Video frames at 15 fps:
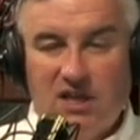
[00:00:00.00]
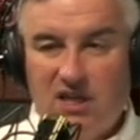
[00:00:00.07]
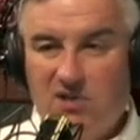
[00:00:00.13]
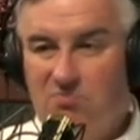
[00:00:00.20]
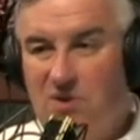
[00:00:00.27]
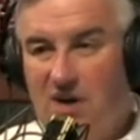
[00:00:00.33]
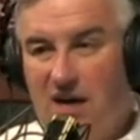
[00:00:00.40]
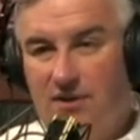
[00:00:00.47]

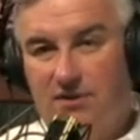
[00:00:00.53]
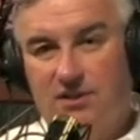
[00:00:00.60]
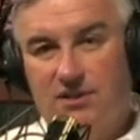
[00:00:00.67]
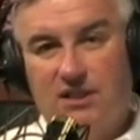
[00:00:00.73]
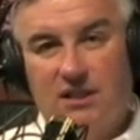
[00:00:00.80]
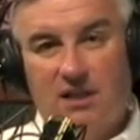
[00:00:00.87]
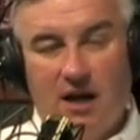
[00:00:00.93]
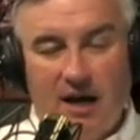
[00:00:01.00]

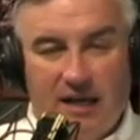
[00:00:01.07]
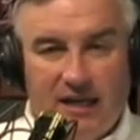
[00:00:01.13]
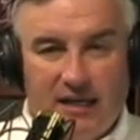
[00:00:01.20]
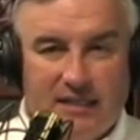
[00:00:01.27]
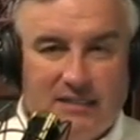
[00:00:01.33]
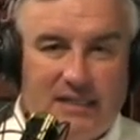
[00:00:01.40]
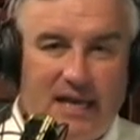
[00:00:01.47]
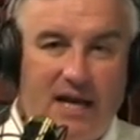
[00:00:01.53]
anti-piracy, locking
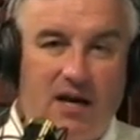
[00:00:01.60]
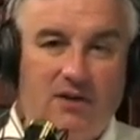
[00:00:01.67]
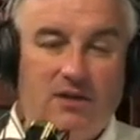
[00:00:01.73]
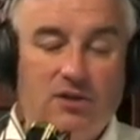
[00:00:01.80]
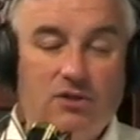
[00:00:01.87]
it down.